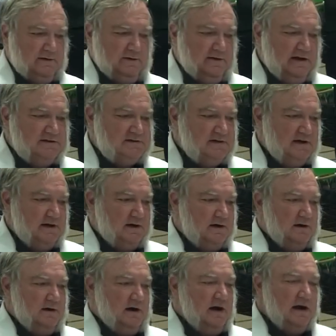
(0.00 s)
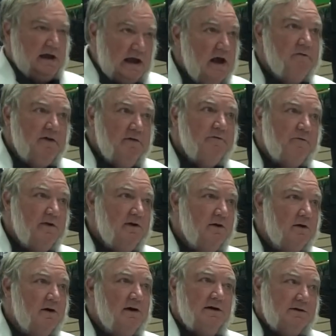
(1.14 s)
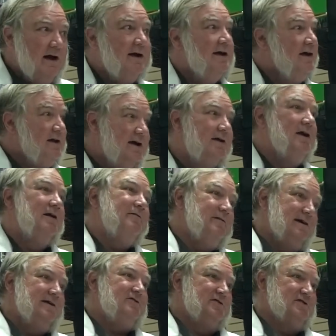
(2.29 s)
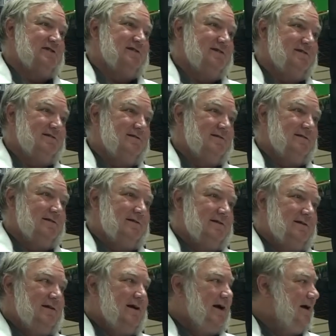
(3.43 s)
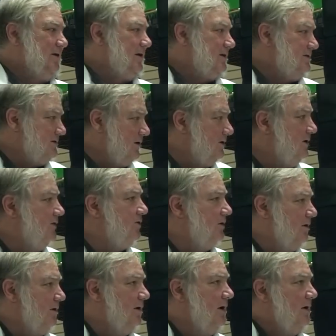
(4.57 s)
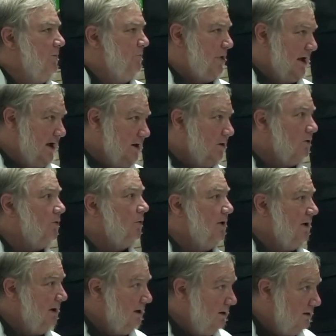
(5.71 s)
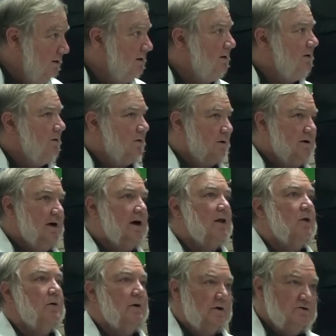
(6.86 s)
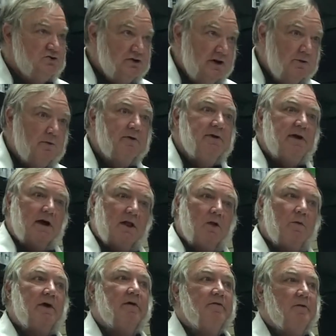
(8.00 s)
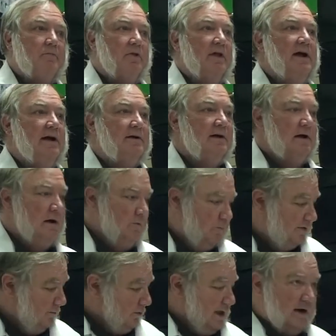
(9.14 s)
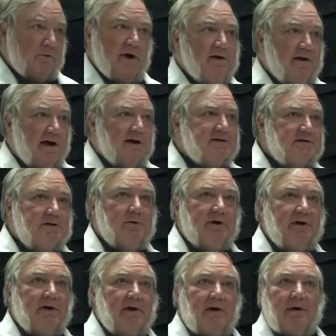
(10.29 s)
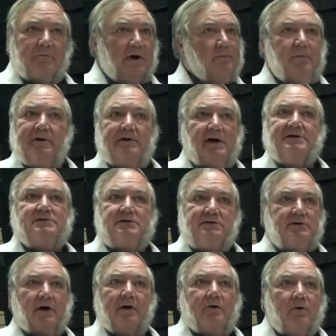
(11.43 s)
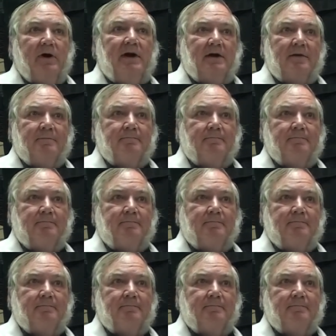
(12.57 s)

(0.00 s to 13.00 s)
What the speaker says: that's a heavy feeder, not getting enough nitrogen, and you can start to turn pale green or yellow, or general yellowing of the plant. But the plant right next to it might be nice and dark green.